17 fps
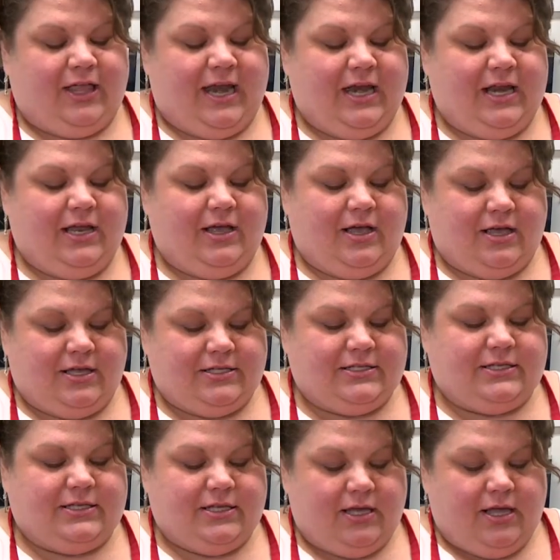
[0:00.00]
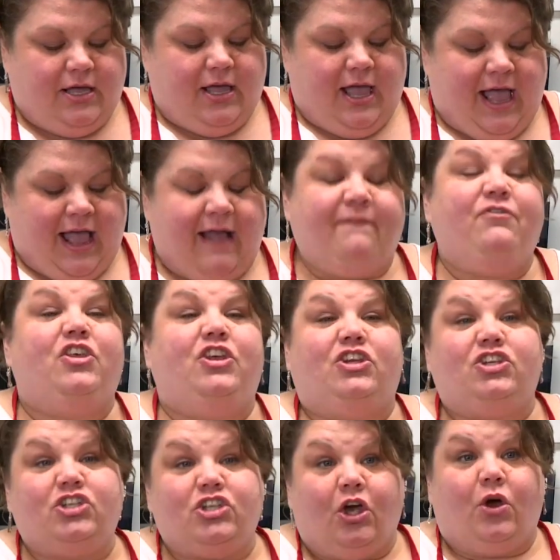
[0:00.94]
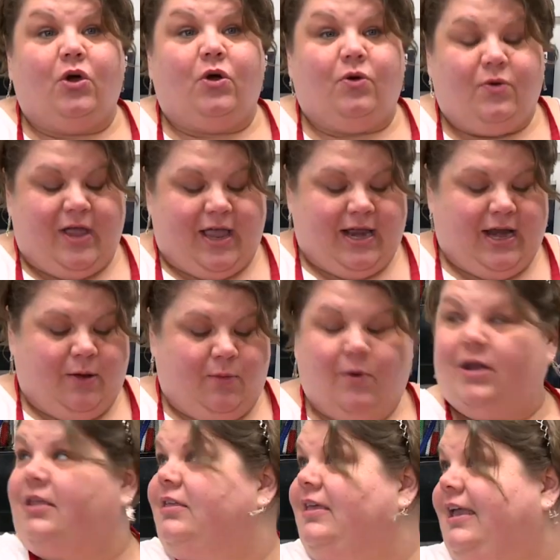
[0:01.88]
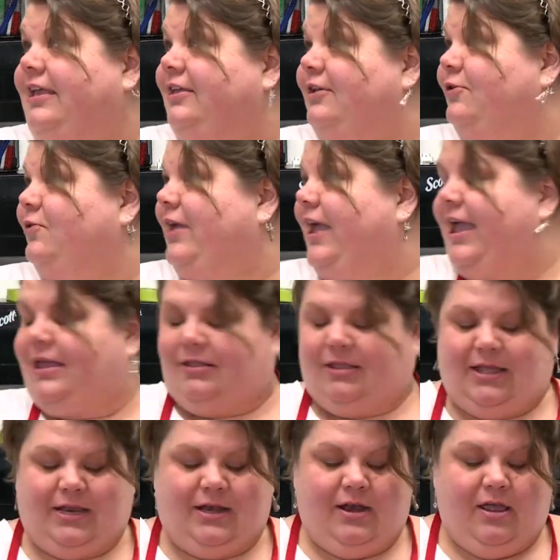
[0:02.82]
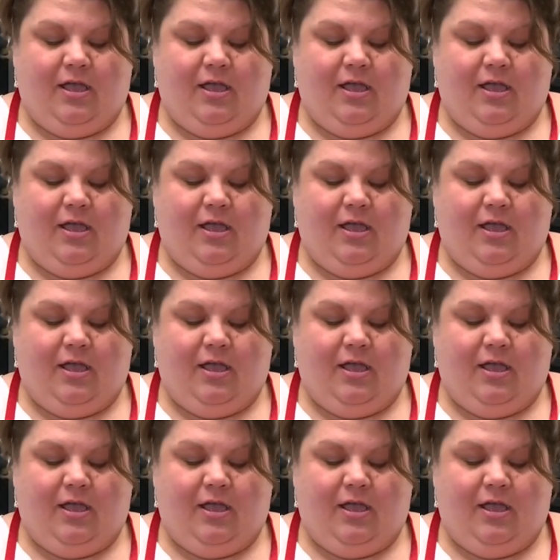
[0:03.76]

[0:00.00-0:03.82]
letting us have this show, and I want to thank you, Kaitlin,